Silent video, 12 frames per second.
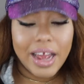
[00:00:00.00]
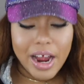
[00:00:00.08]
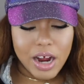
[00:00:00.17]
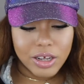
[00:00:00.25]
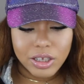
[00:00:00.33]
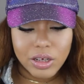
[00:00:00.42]

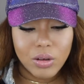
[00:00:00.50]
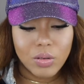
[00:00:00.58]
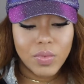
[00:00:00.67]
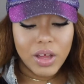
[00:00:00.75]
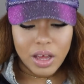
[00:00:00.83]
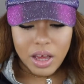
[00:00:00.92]
care. So
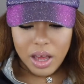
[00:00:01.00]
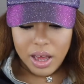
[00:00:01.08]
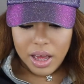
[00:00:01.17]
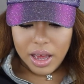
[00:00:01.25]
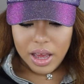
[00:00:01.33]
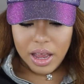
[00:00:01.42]

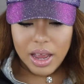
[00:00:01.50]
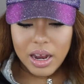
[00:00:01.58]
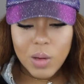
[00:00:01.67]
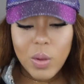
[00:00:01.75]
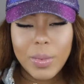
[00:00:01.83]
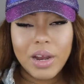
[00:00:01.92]
he
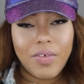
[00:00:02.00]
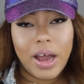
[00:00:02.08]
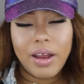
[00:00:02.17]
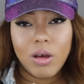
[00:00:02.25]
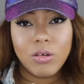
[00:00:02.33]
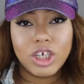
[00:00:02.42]
didn't want me to
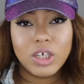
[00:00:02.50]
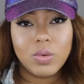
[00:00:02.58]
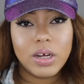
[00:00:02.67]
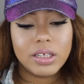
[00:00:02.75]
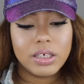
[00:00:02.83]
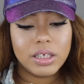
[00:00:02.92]
find out who she
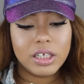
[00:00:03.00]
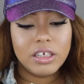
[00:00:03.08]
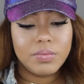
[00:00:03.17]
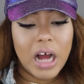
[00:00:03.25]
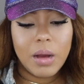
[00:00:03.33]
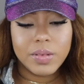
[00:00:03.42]
was because he
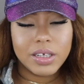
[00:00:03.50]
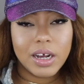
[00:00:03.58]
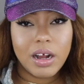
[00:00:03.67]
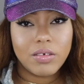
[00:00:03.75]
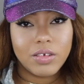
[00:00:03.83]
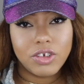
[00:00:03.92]
was probably
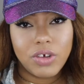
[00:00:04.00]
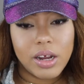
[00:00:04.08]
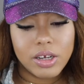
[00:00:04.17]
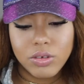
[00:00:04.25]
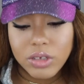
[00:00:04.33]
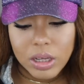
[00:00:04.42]
scared I was going to
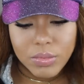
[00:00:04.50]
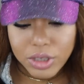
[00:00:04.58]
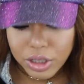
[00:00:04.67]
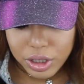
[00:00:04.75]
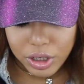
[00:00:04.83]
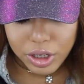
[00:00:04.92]
try to do something
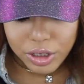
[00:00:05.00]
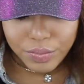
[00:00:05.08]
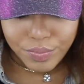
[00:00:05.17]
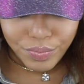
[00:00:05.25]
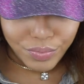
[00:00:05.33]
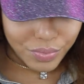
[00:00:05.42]
to the girl,
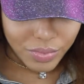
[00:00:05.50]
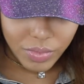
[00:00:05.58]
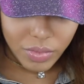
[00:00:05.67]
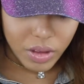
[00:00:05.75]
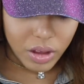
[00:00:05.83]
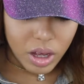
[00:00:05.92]

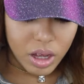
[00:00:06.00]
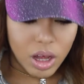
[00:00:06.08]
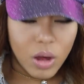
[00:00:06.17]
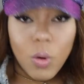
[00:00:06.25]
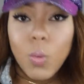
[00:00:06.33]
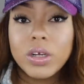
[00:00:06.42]

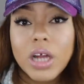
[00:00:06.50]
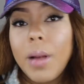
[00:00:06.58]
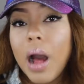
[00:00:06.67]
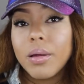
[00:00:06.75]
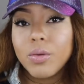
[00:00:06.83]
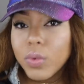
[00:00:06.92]
which I
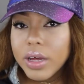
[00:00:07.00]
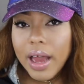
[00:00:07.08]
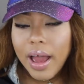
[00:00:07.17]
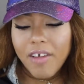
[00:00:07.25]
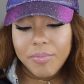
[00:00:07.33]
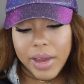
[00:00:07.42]
probably would
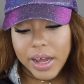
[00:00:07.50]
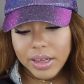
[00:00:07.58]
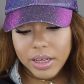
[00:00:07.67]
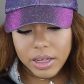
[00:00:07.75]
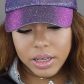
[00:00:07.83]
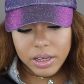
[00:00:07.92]
have back
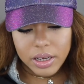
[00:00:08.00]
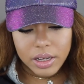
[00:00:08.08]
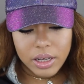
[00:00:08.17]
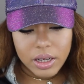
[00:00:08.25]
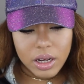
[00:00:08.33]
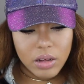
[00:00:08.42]

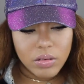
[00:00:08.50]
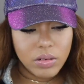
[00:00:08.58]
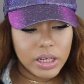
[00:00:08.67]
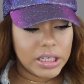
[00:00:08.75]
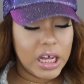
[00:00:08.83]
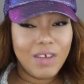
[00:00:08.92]
then. You know,
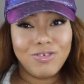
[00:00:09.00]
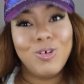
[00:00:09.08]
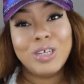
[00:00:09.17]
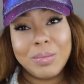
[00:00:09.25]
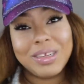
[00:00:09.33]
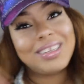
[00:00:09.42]
instead of
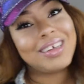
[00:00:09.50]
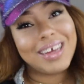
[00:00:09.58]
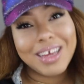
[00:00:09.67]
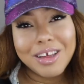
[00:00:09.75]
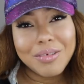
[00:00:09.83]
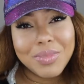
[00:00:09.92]
doing something to
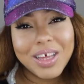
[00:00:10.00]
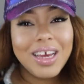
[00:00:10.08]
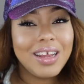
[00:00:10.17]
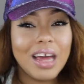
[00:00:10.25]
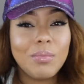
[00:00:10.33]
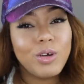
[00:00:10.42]
him
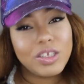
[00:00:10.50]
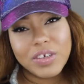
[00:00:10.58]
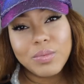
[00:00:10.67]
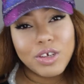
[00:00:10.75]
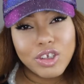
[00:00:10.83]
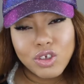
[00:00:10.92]
like most
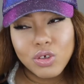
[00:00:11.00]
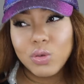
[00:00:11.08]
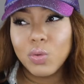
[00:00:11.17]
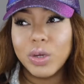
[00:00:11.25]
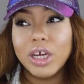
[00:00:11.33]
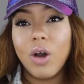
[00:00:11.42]
females do,
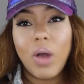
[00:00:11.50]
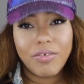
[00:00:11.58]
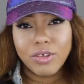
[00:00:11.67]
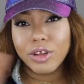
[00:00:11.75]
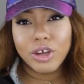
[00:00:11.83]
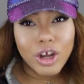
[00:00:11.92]
we go
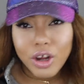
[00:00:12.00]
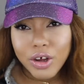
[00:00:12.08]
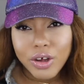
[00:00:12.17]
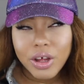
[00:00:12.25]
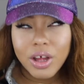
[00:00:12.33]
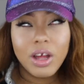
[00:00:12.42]
after the girl.